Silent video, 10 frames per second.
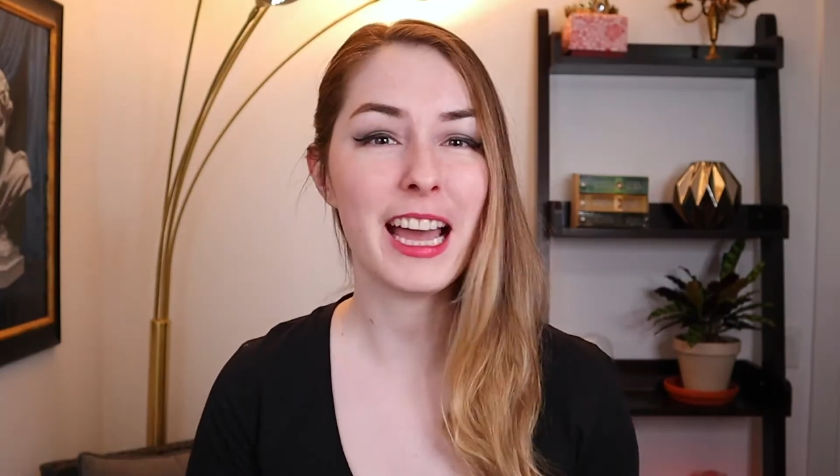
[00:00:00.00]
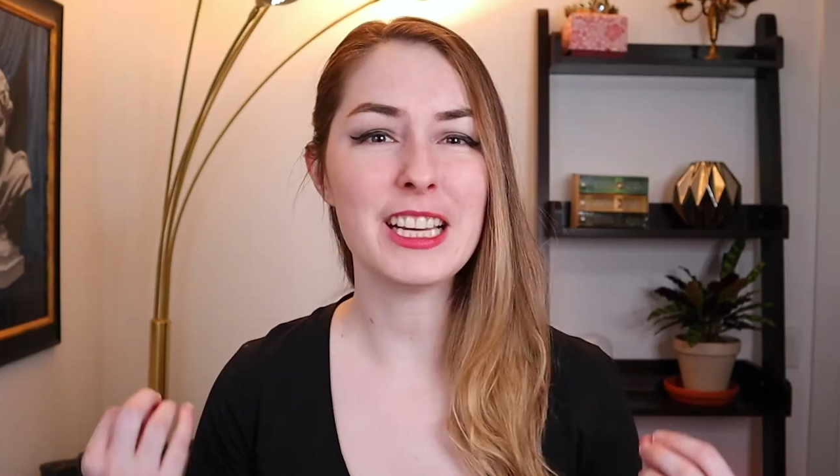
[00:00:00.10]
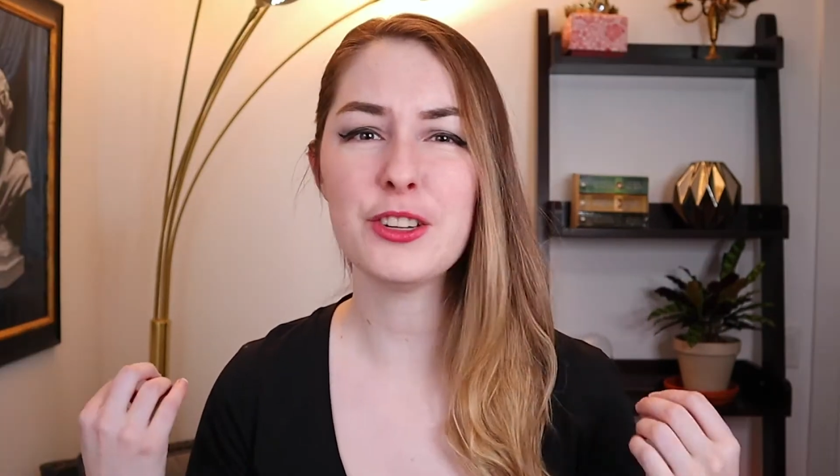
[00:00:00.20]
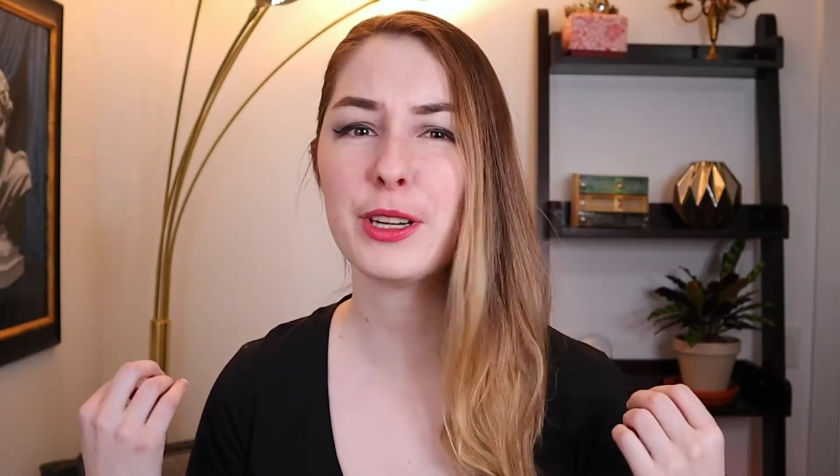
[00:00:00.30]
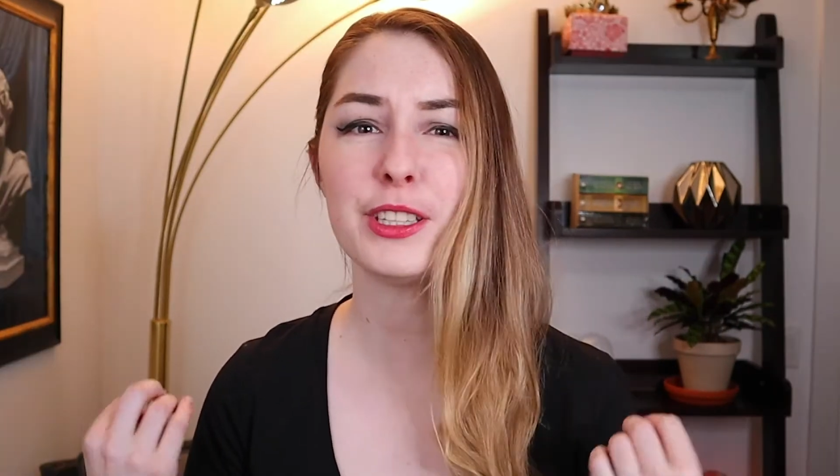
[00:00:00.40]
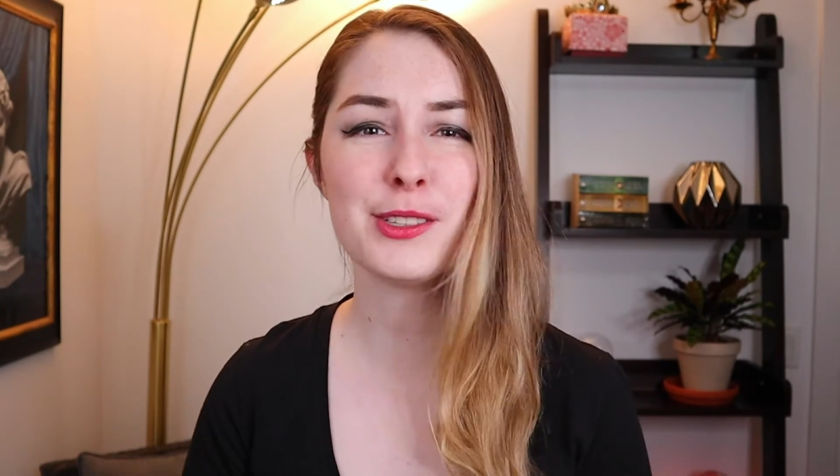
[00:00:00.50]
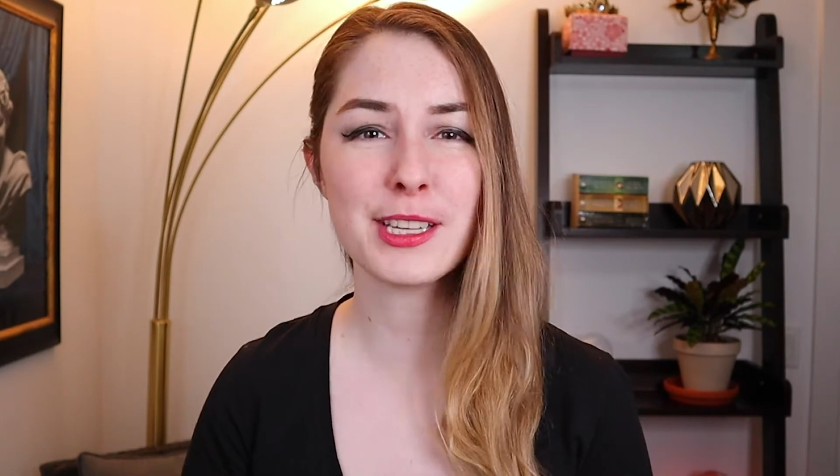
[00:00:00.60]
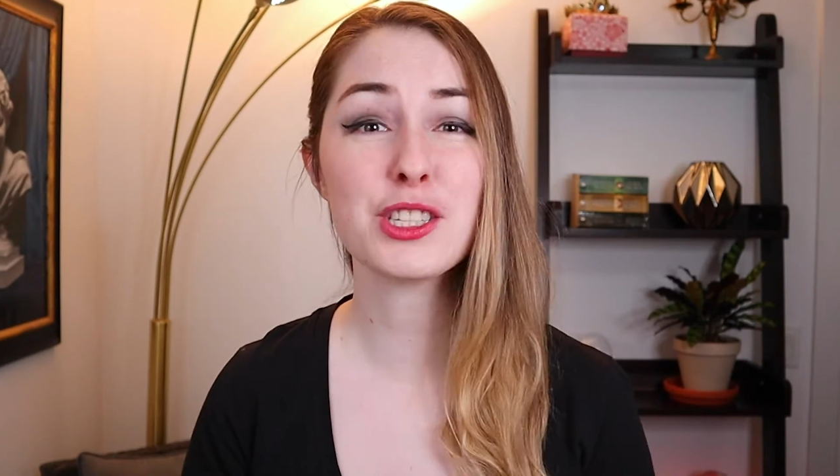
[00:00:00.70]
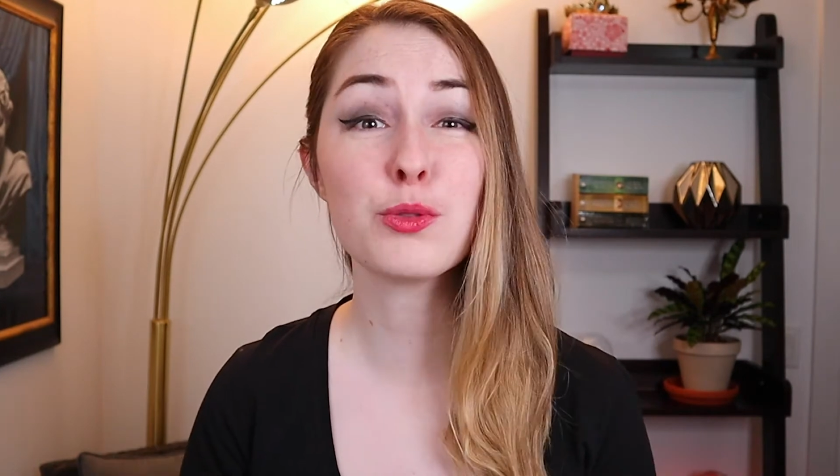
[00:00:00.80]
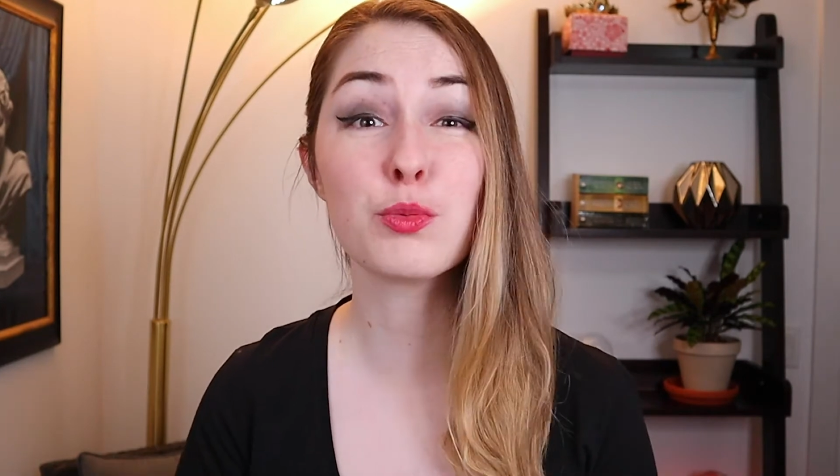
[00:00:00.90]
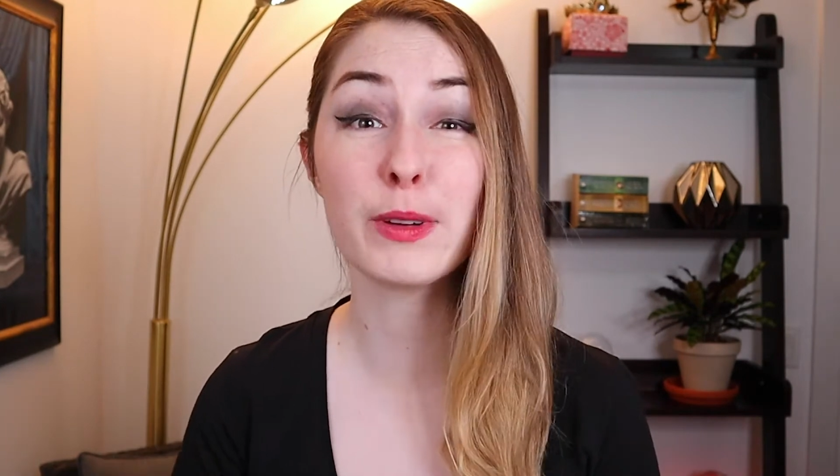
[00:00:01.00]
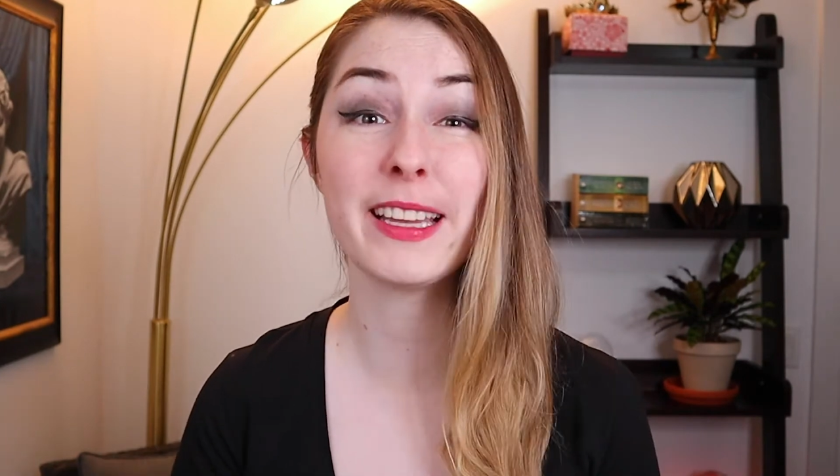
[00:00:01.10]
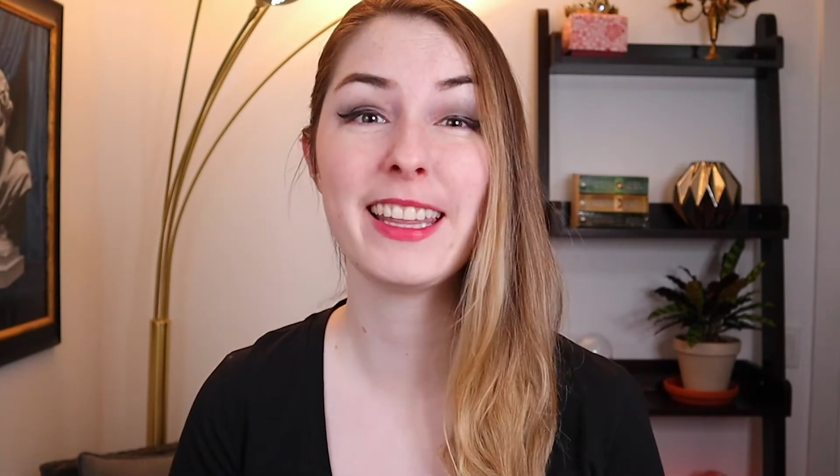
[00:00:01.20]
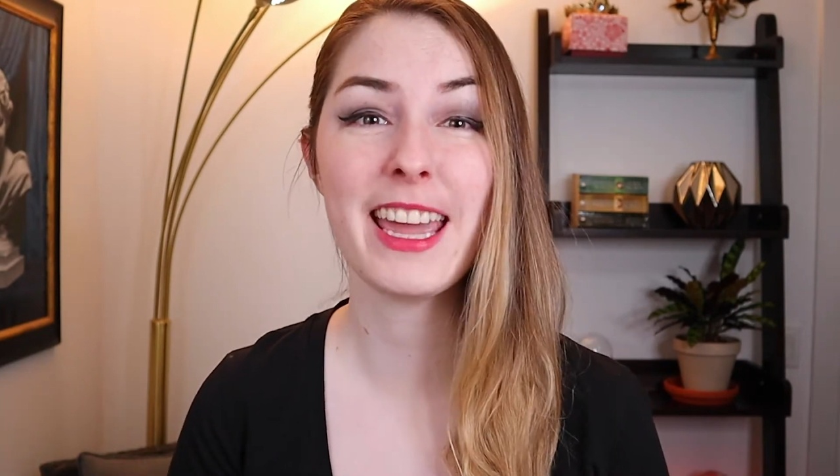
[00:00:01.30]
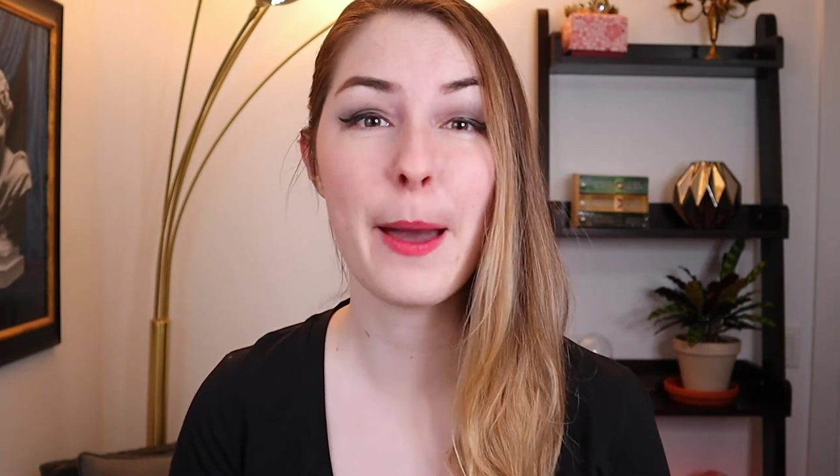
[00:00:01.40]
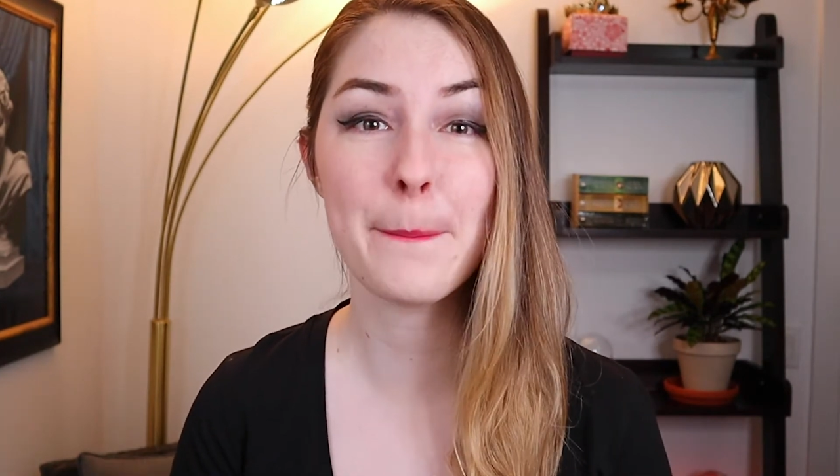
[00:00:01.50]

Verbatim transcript: and you can use it to really